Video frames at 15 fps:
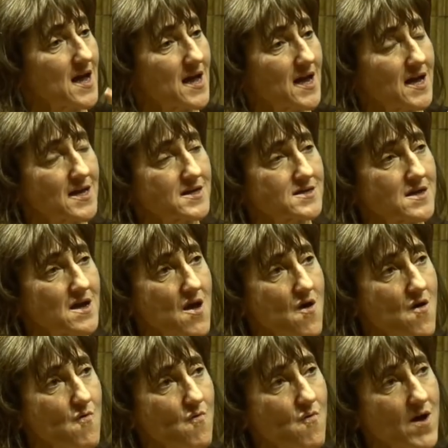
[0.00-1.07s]
And
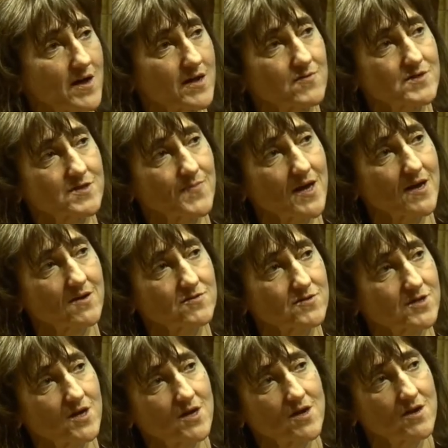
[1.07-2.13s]
when I was
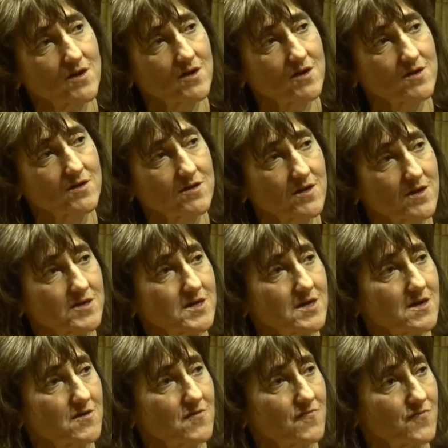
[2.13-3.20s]
about
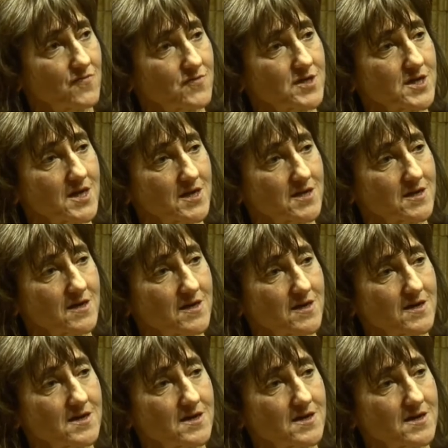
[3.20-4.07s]
13 or 14,